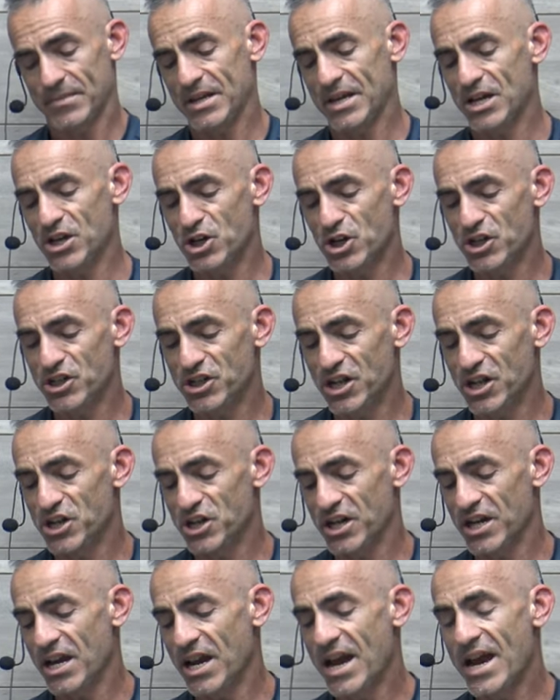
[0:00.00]

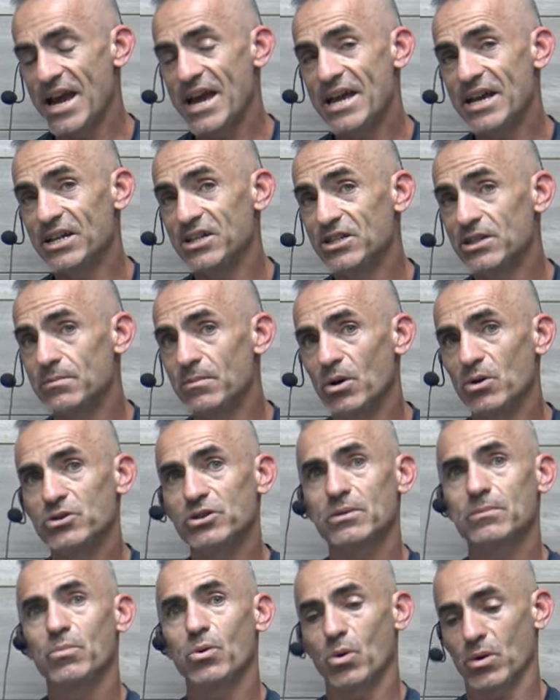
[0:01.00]
EGCG, is the
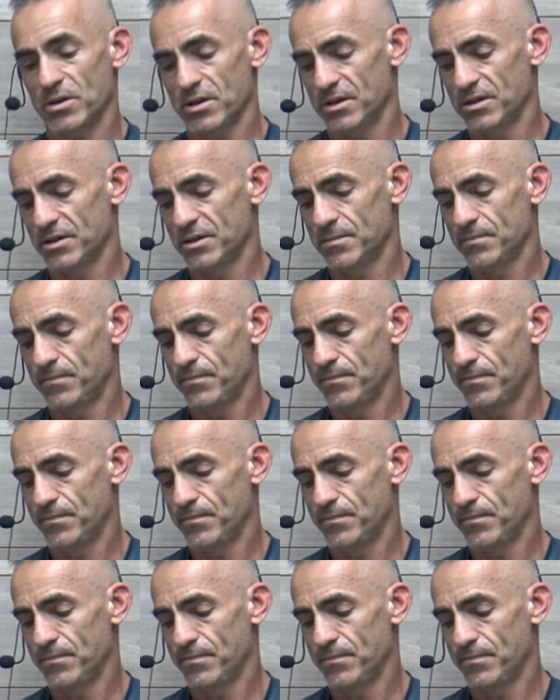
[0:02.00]
most important.